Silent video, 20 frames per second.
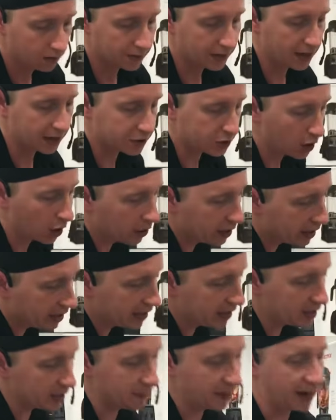That's all you
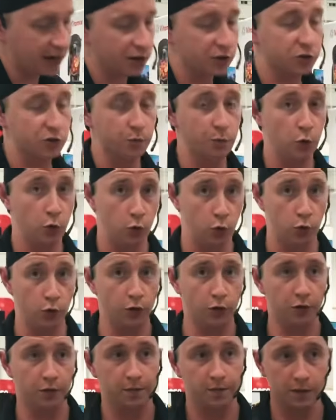need to make it smooth.
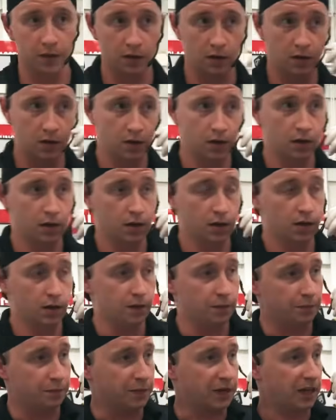
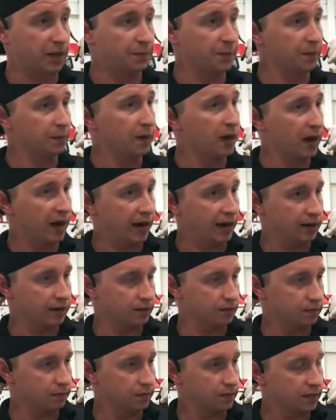Keep in mind,
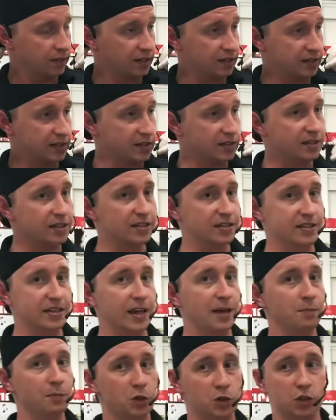this is the
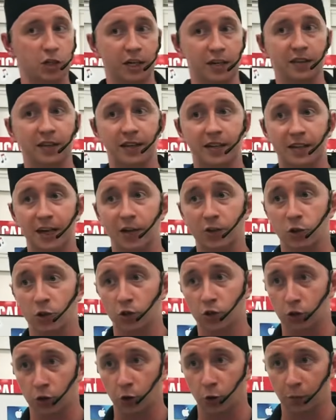same machine that does
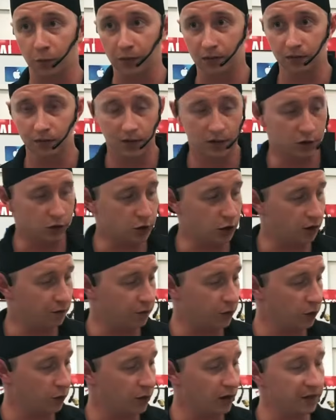your soup. So if
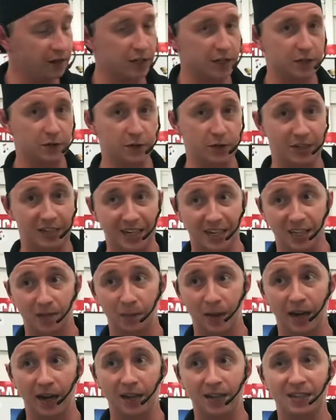you run this for 6
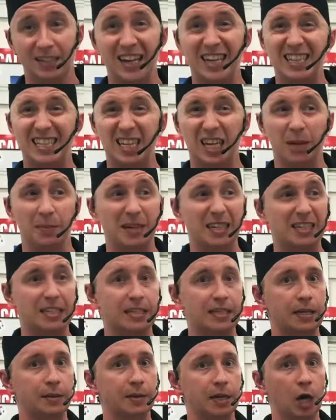minutes, it's going to be
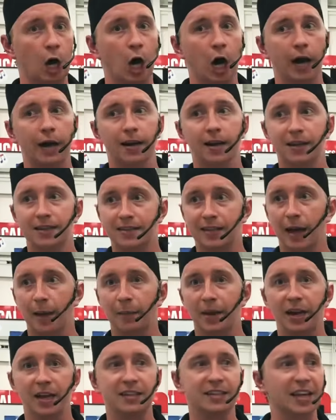steaming hot. 10
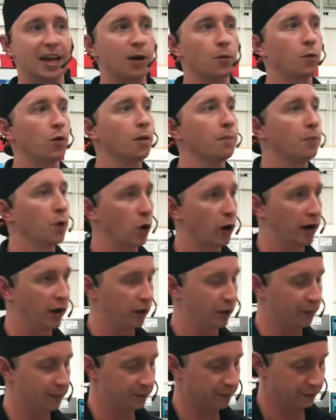minutes, it will boil.
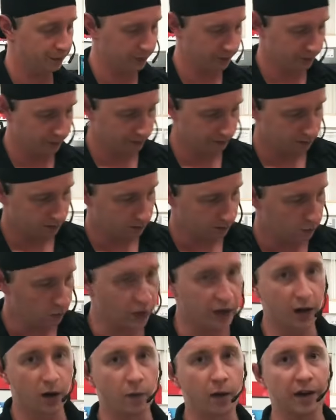
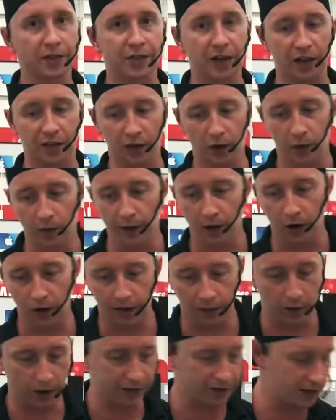We don't want that though. We only
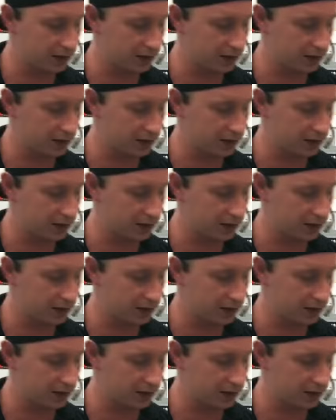want